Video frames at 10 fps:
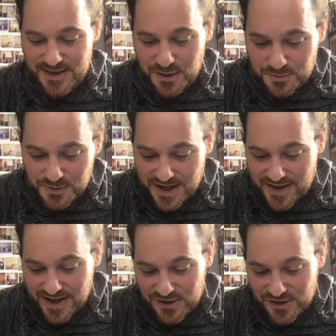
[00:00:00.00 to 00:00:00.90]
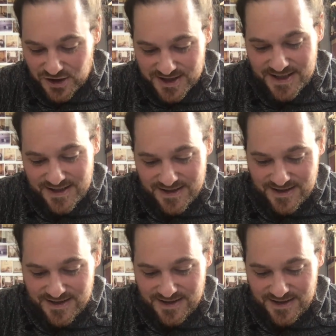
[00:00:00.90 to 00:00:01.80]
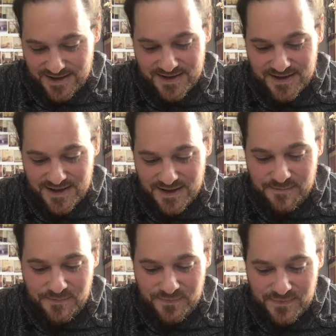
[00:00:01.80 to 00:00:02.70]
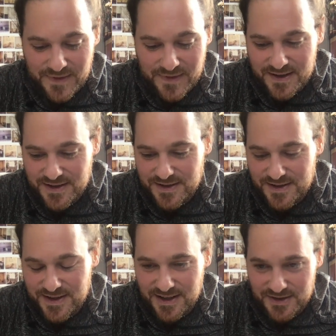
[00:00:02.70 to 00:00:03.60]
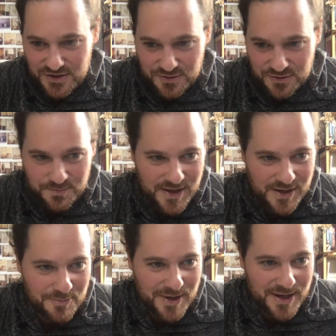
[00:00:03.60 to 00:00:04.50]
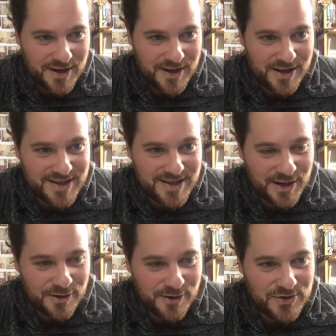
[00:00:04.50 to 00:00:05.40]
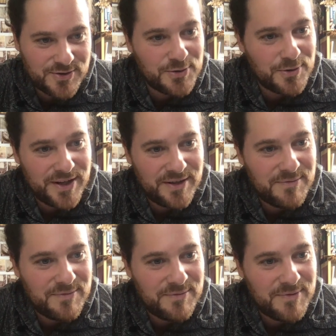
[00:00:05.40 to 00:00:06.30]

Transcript: So we'll get that translated, and yeah, it'll be her telling her own story.